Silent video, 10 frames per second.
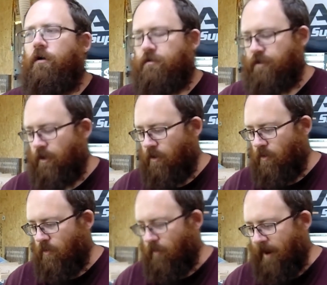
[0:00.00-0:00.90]

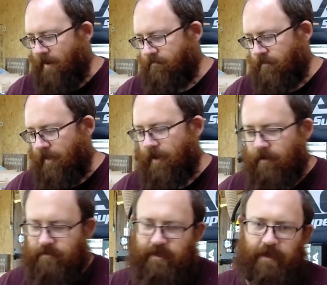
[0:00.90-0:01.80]
So after that,
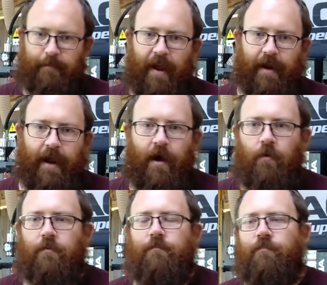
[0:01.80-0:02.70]
I'll take it back
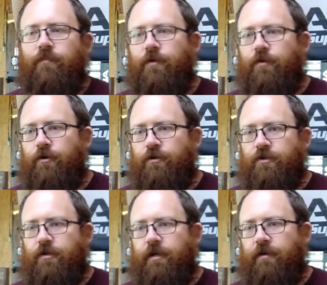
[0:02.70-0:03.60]
out.
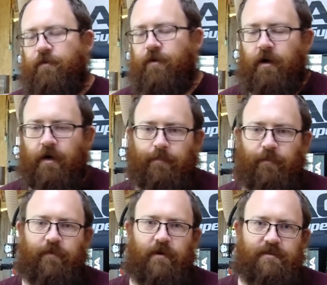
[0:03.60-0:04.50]
Usually if you got a
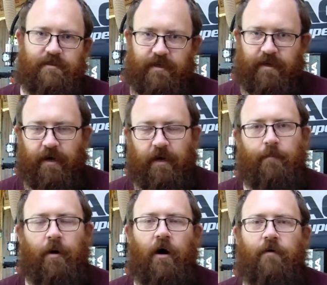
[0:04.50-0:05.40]
couple fuzzies that didn't
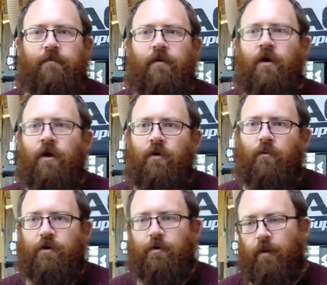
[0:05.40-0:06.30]
come off,
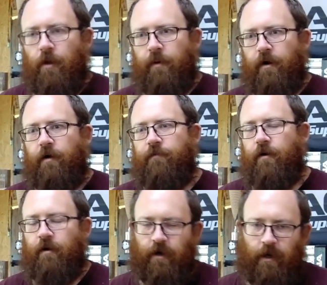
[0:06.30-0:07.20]
when you're blowing it off,
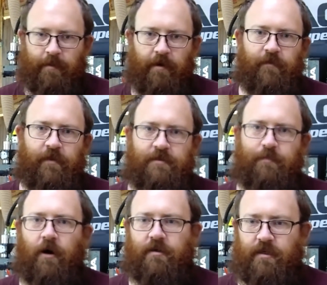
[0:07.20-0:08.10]
they're going to come off in this
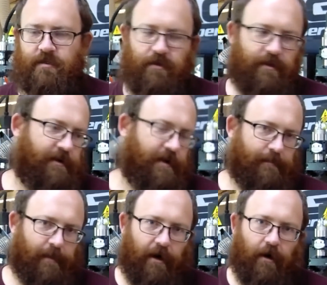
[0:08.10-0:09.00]
process. I'll then
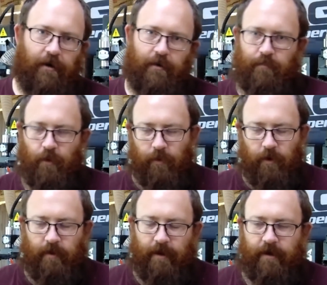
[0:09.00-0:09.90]
take my air gun, blow it
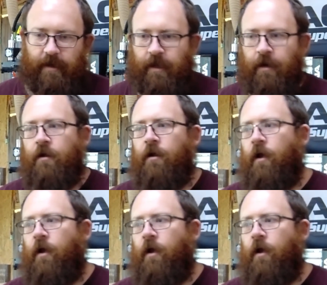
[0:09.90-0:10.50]
all out again.